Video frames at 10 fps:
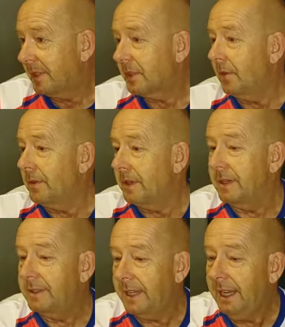So the
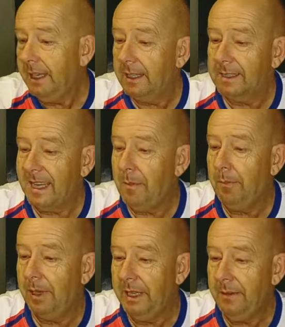tail
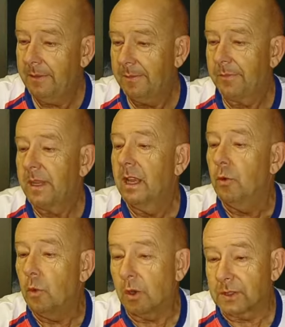assembly
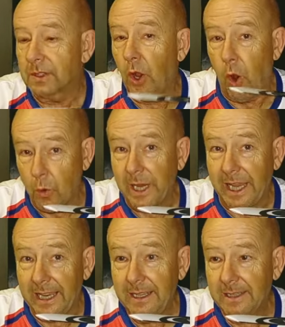was
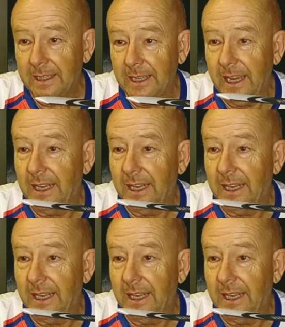okay,